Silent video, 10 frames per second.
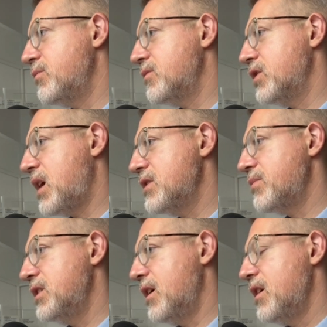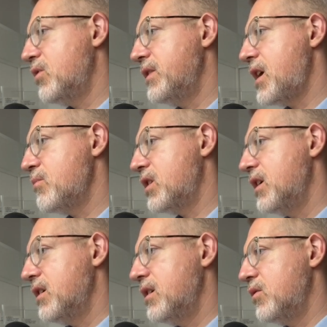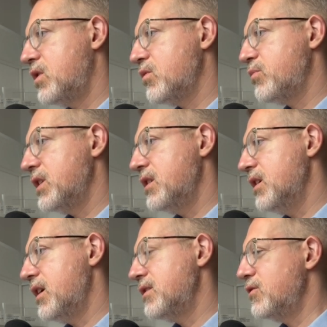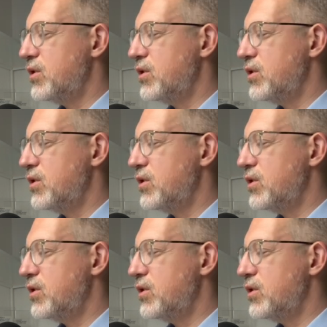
And finally, they talked about using AI to simulate